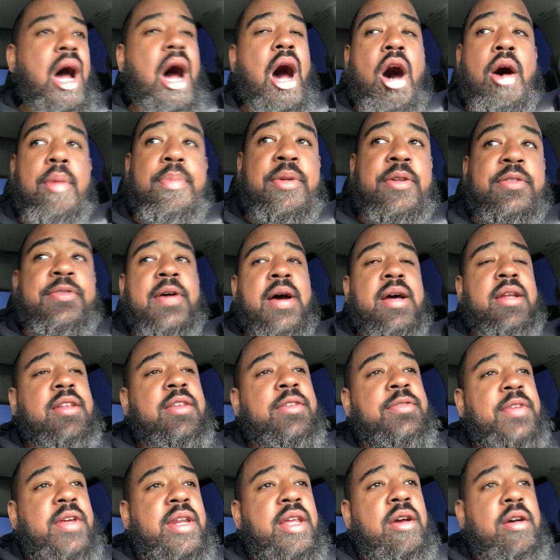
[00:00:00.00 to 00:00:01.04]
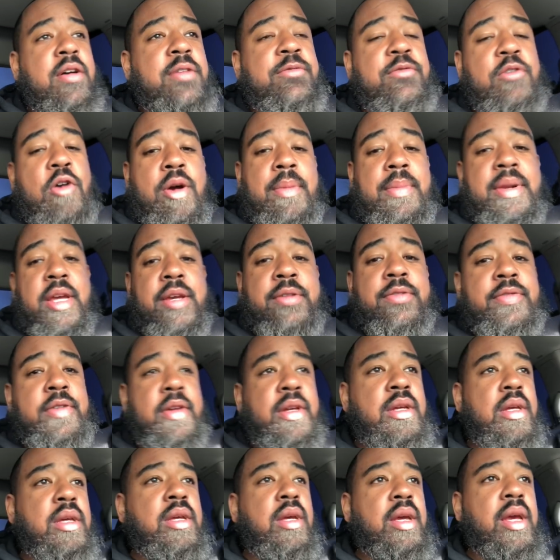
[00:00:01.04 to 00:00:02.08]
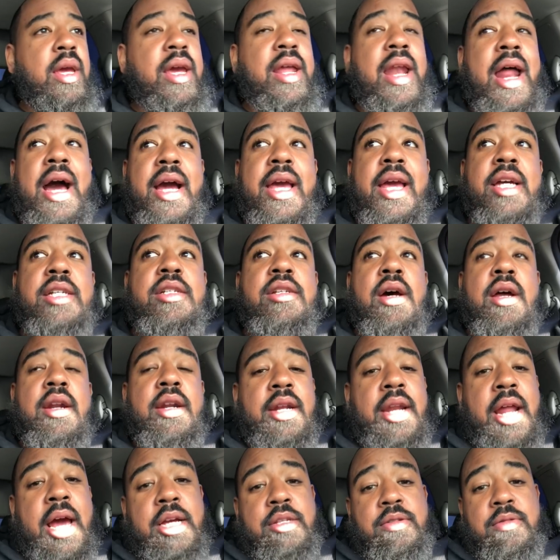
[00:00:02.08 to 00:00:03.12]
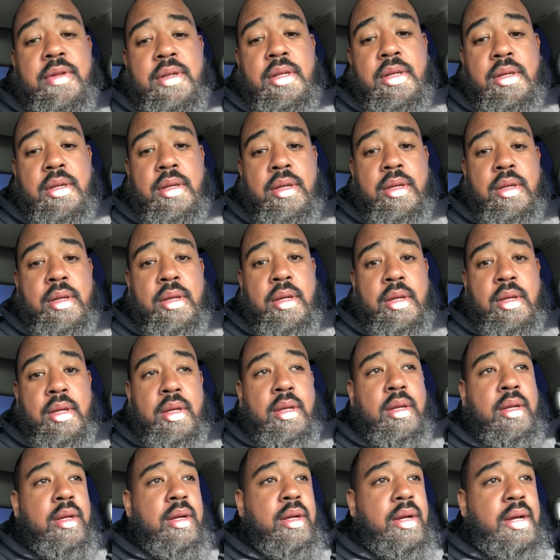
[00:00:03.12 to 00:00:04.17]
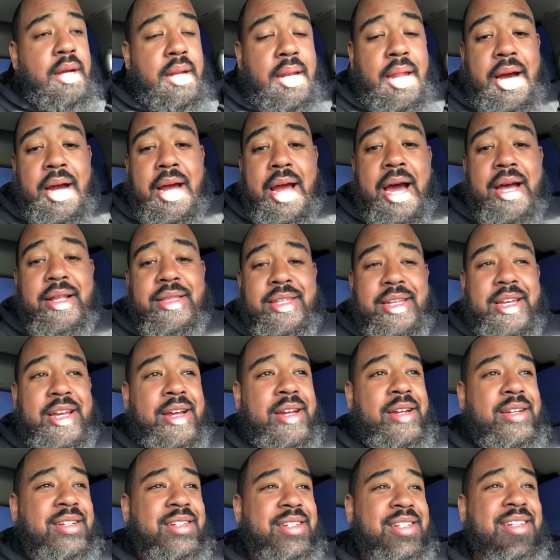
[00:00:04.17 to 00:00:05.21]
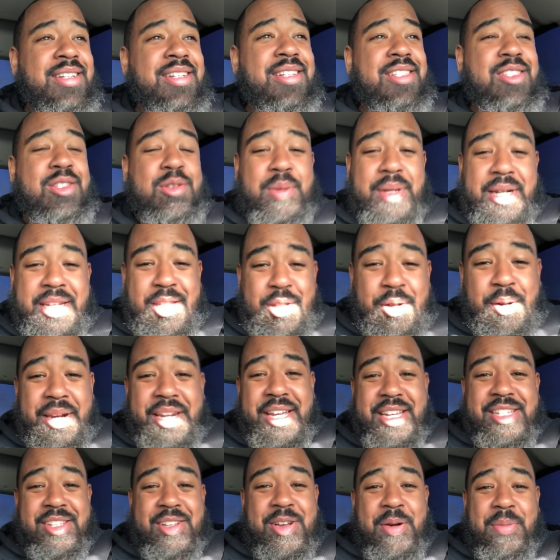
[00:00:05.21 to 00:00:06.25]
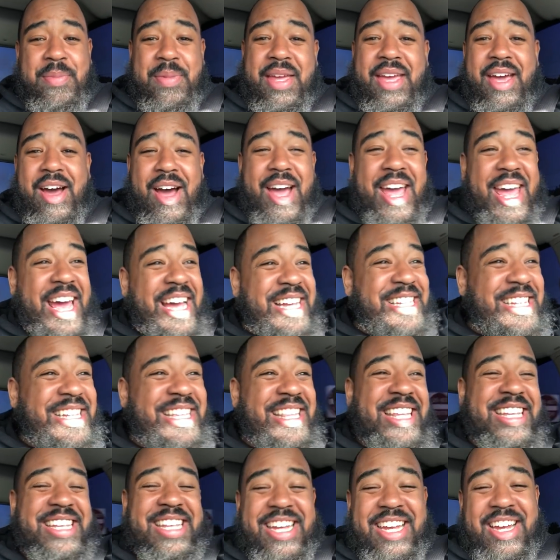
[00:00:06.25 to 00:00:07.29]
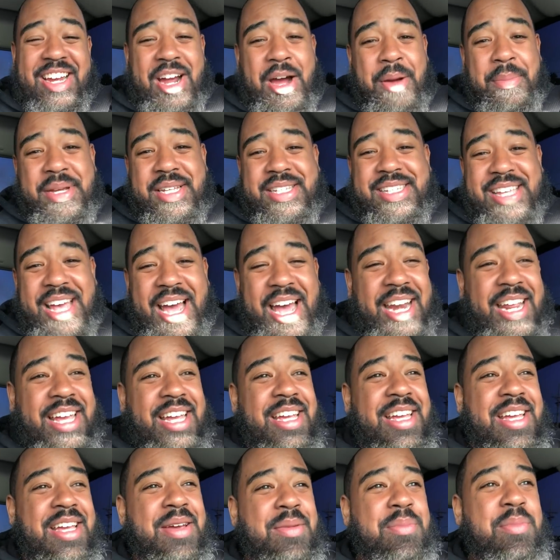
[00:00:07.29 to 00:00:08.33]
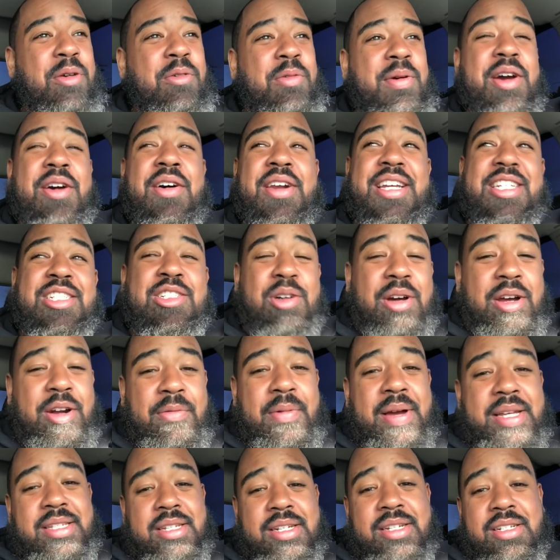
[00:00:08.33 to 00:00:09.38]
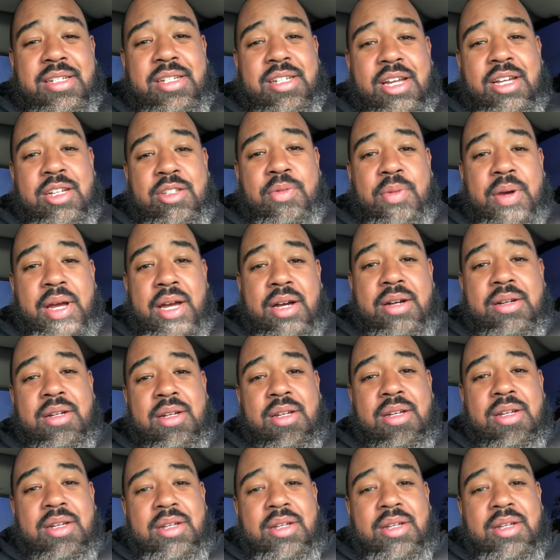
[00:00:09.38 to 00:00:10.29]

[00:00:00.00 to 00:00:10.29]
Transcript: I hope you found this video informative, and I'll catch you on the next one. Good luck out there. 2020 is going to be an excellent year. I'm excited, but we're going to enjoy the rest of this year as well.